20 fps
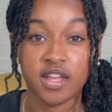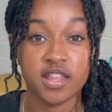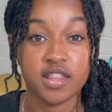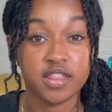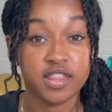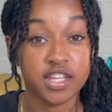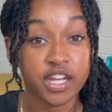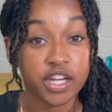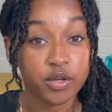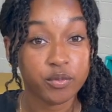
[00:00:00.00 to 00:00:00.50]

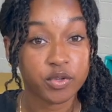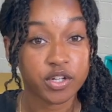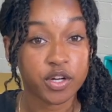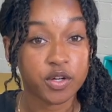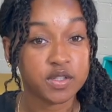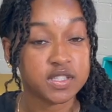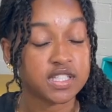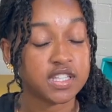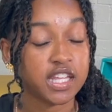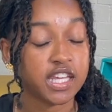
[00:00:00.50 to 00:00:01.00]
Then we're
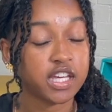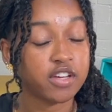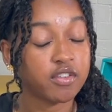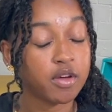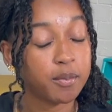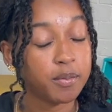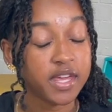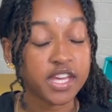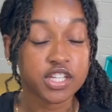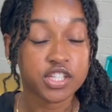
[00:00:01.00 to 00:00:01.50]
going to think of a
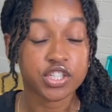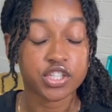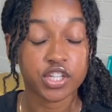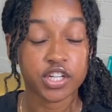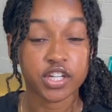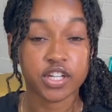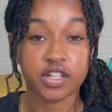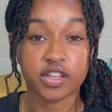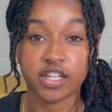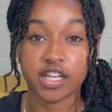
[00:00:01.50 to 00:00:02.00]

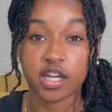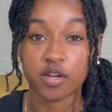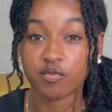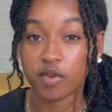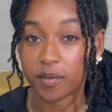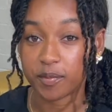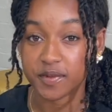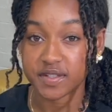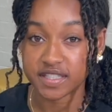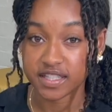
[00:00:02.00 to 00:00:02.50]
picture that can
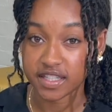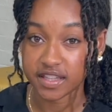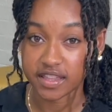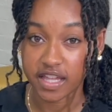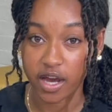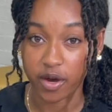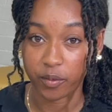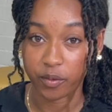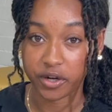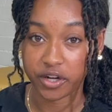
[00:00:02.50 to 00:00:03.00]
represent
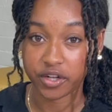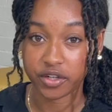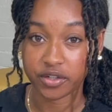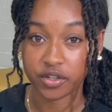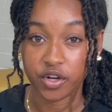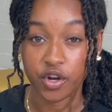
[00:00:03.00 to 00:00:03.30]
that word.